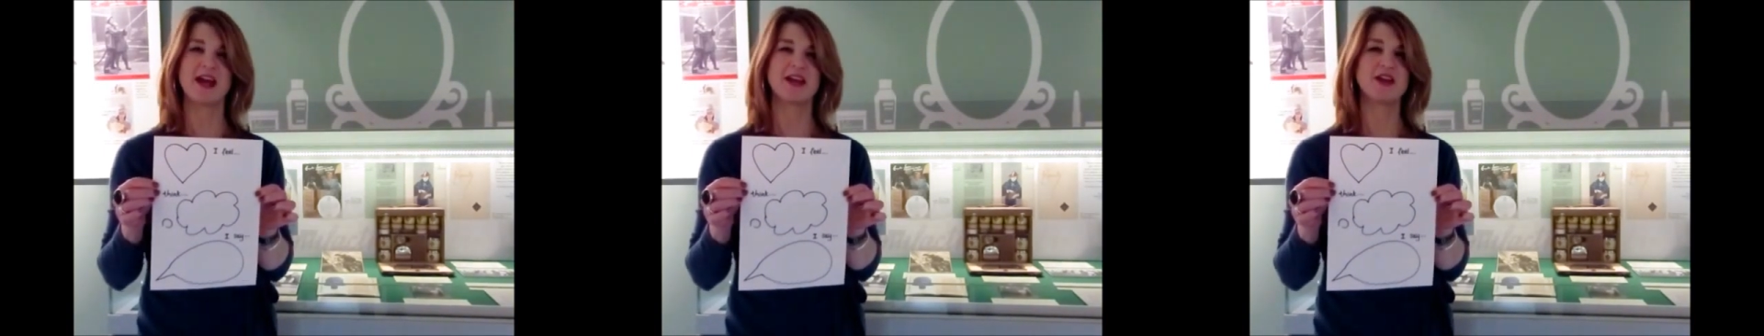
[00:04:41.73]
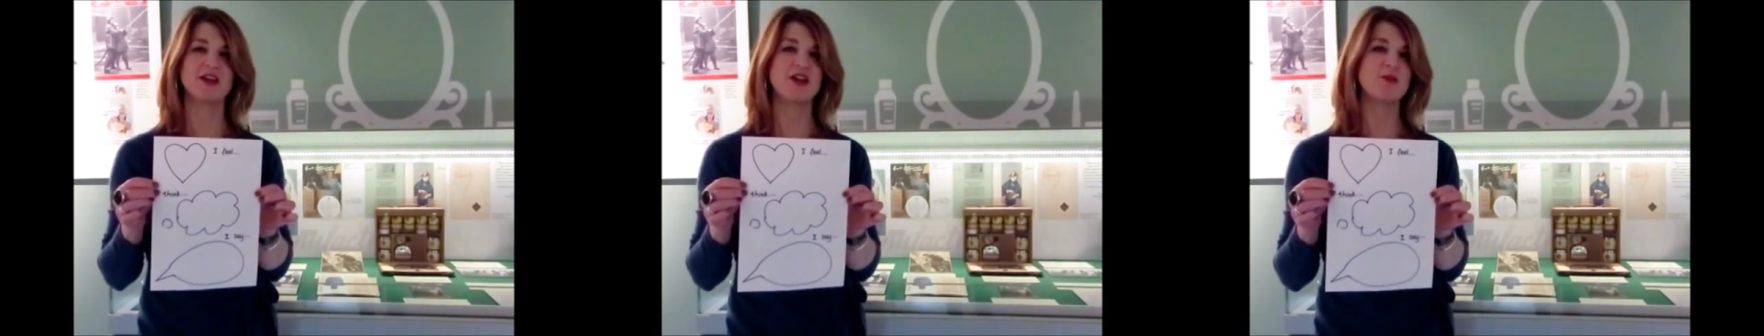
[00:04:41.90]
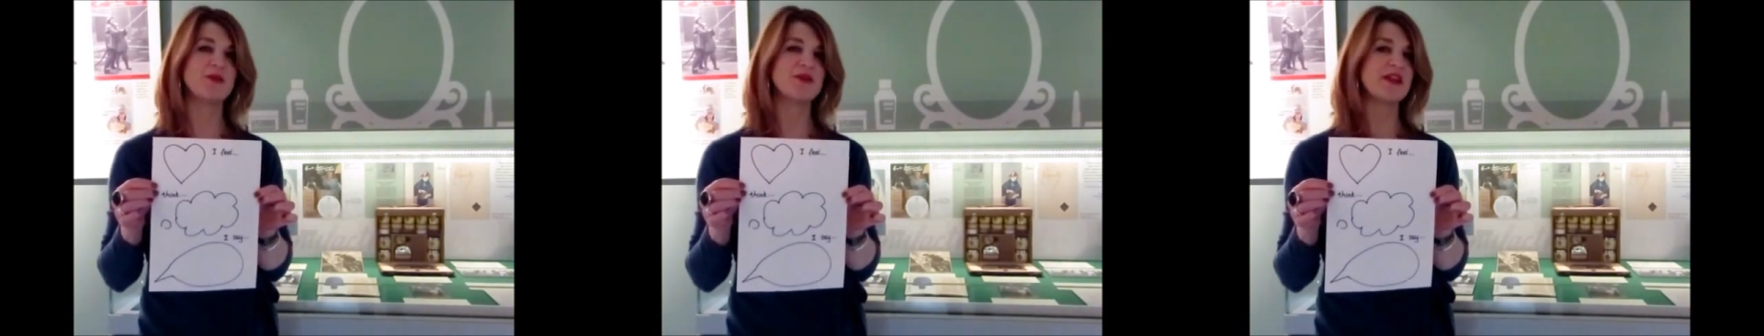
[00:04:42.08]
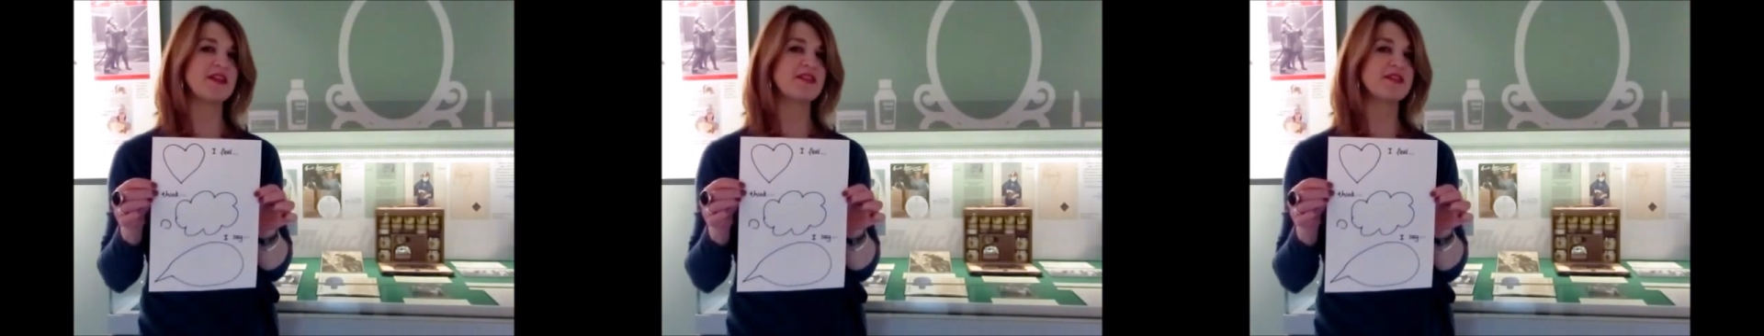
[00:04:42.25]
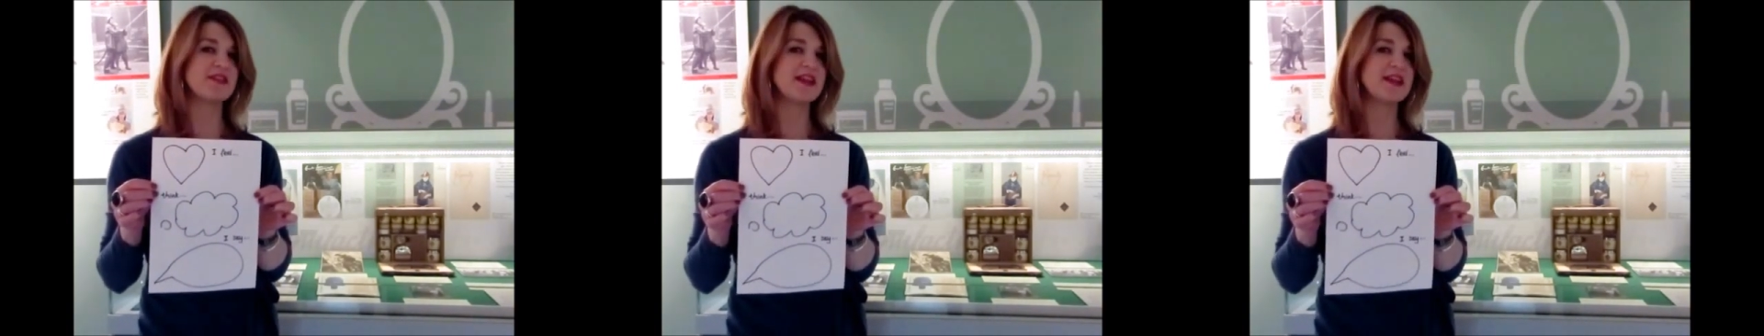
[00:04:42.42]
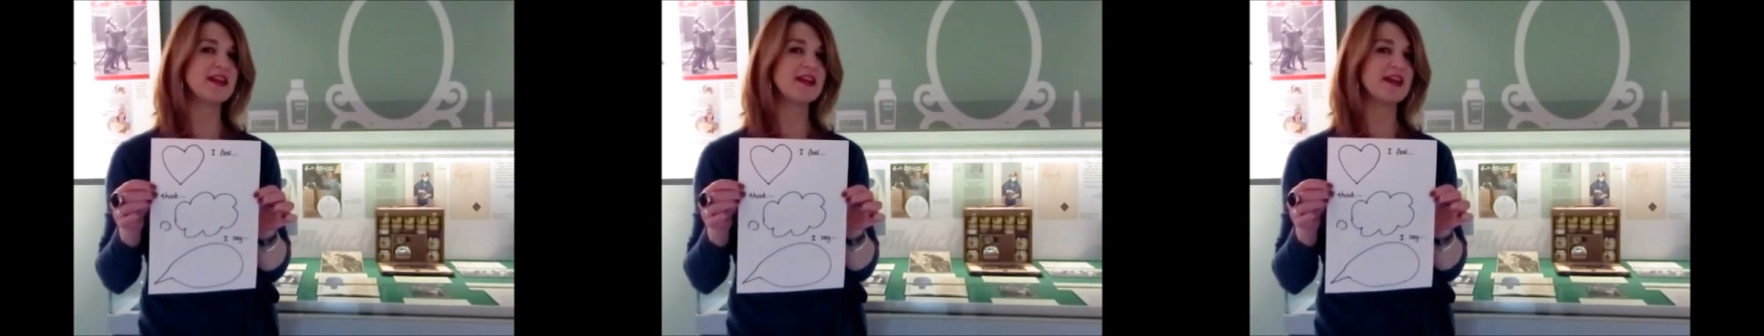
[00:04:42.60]
you know what they're
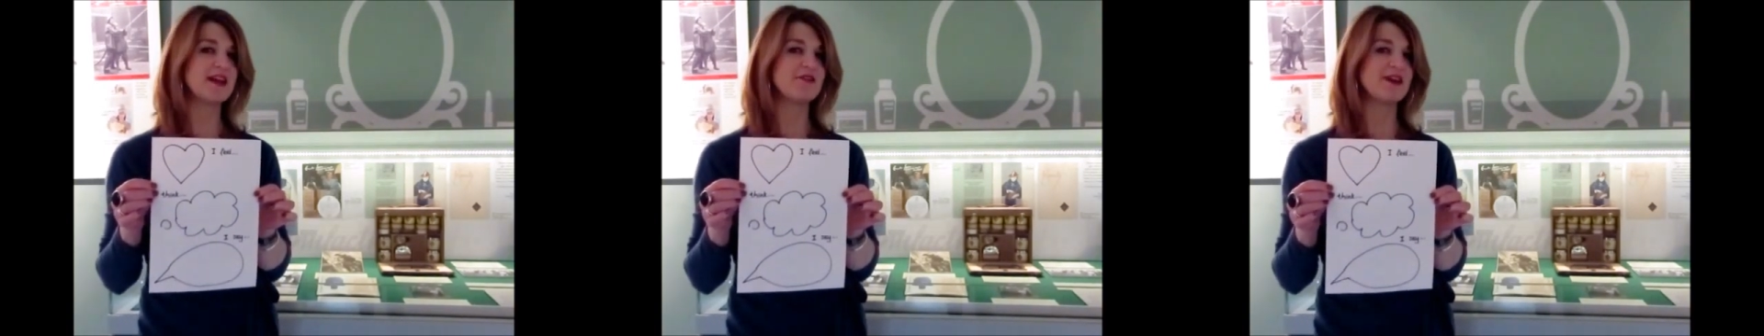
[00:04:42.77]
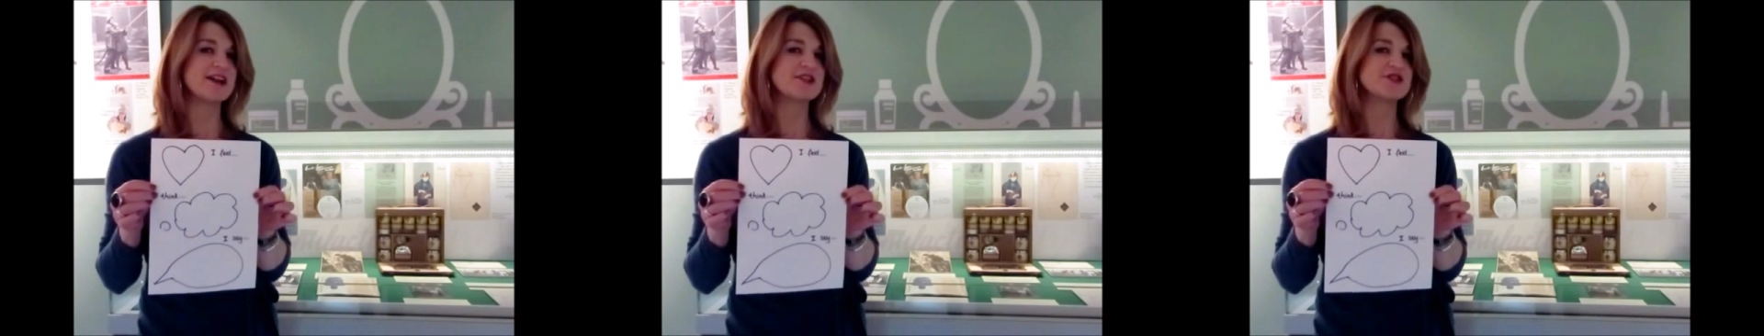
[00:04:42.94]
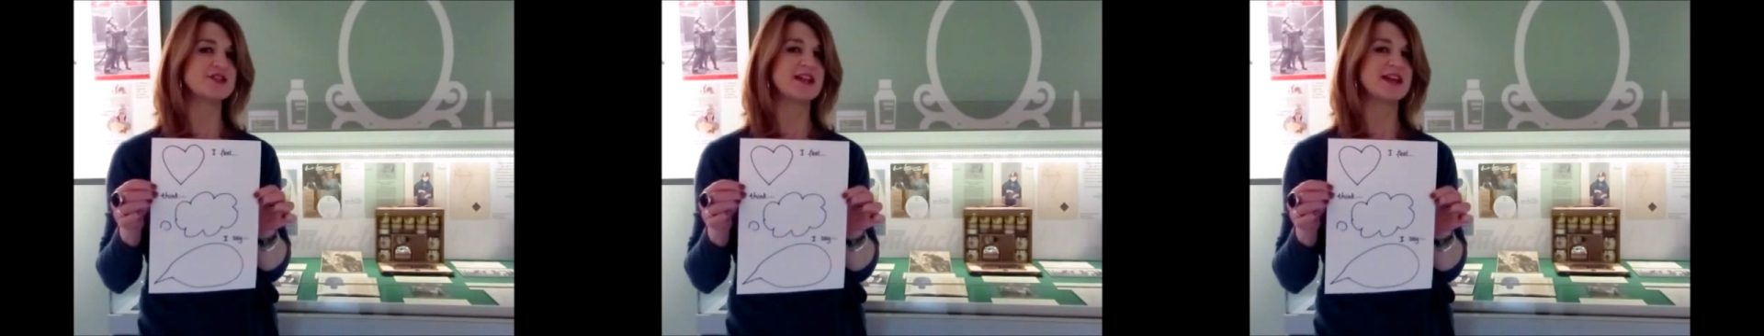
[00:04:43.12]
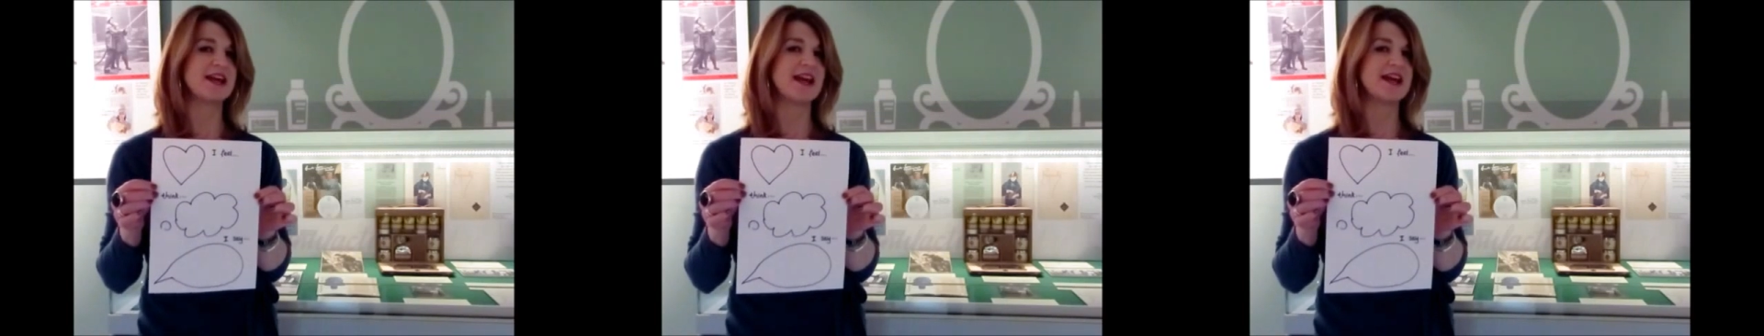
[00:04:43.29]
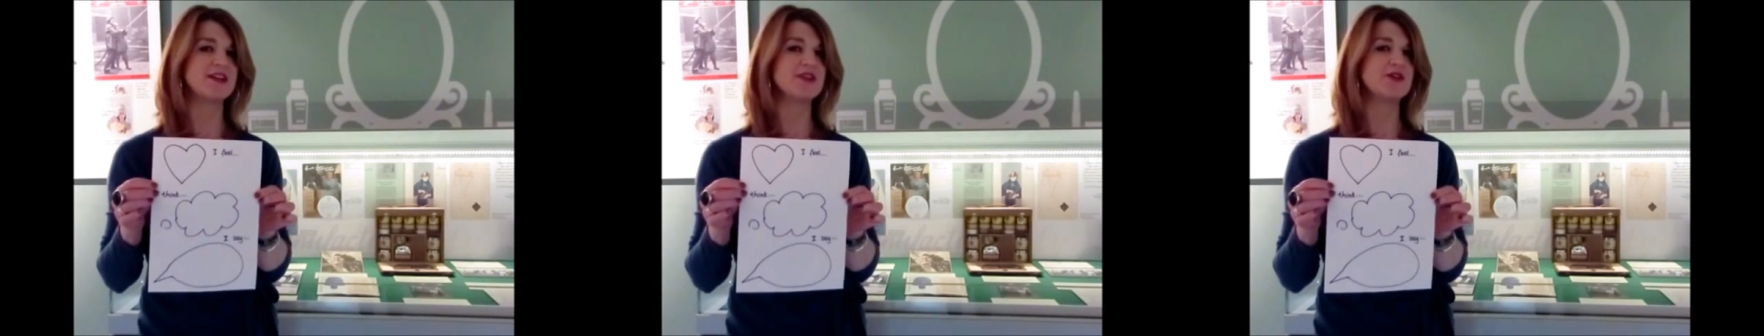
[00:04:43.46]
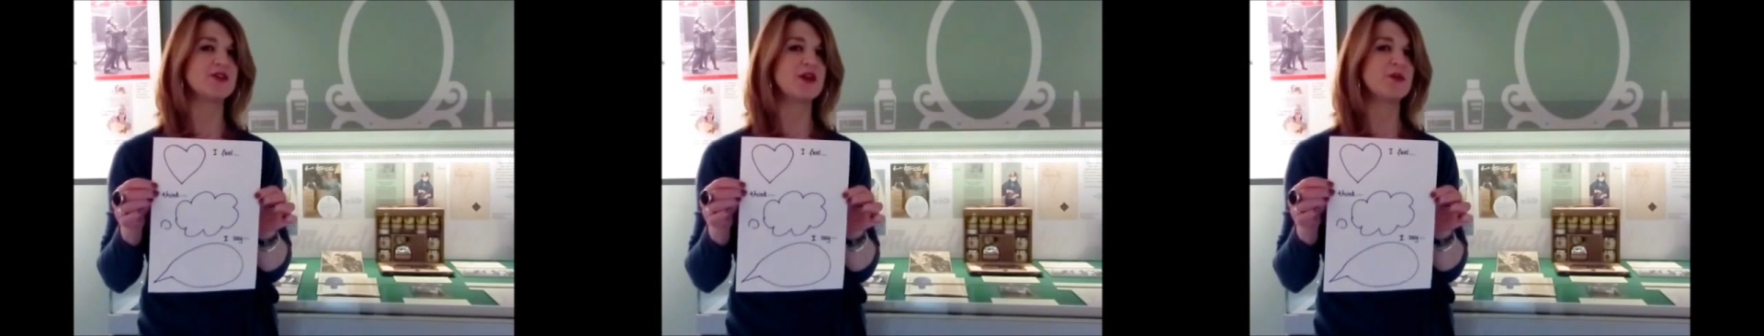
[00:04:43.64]
thinking rationally,
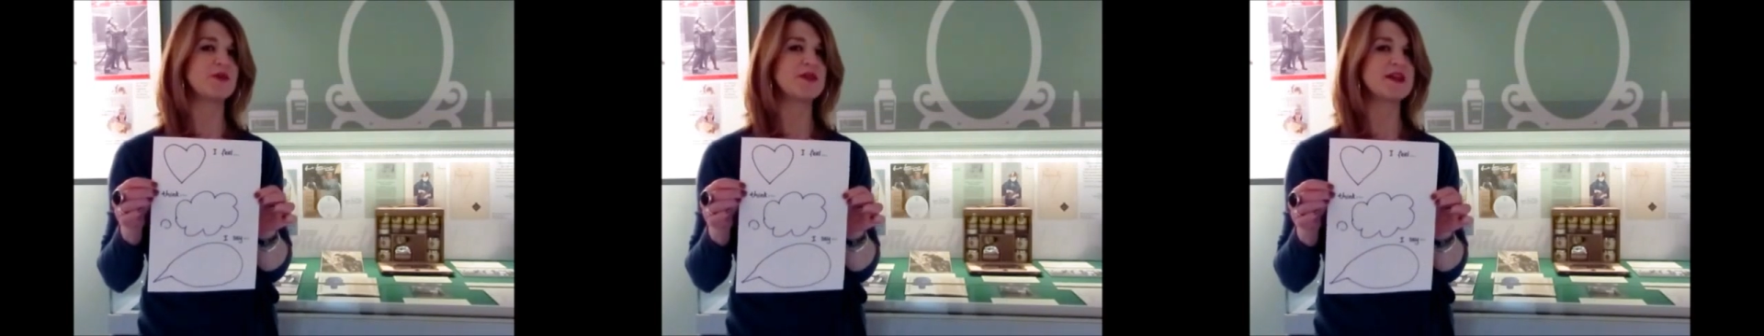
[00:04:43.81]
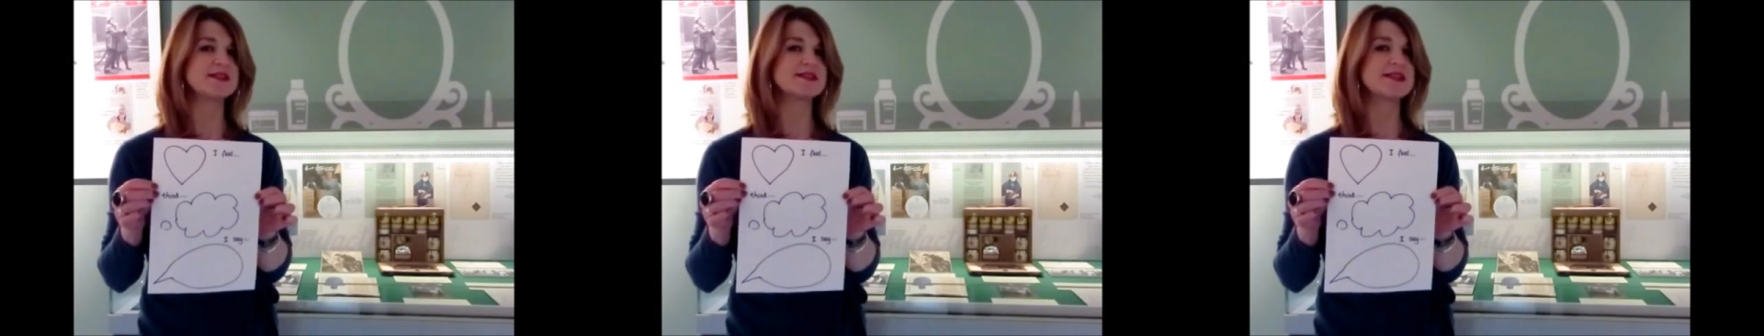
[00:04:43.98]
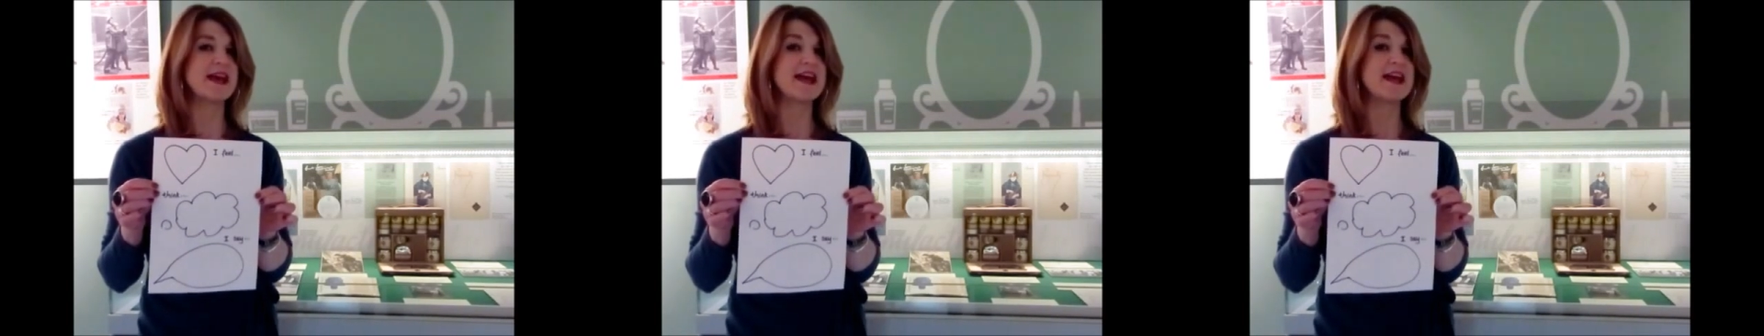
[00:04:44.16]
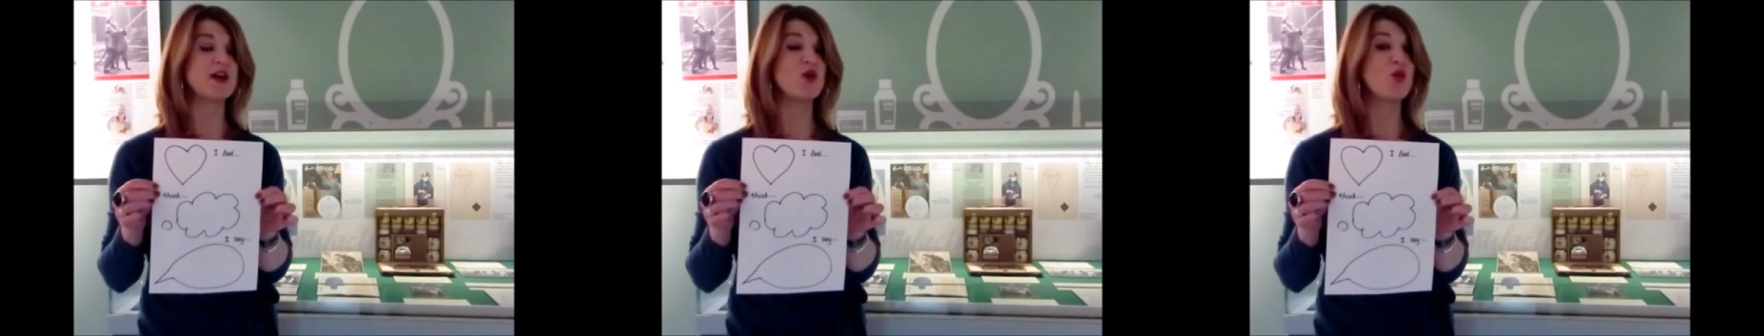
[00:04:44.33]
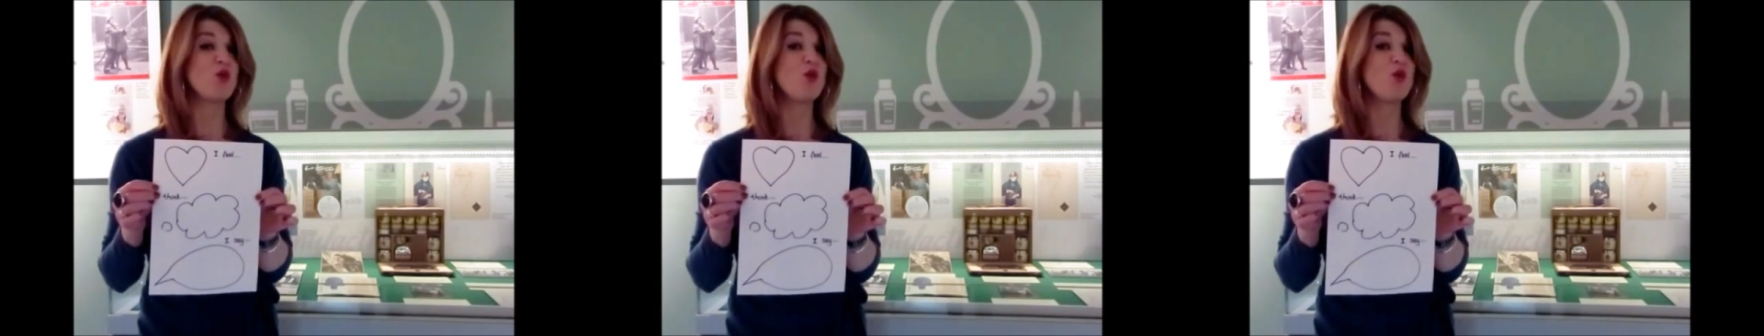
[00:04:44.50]
and you know what they're saying.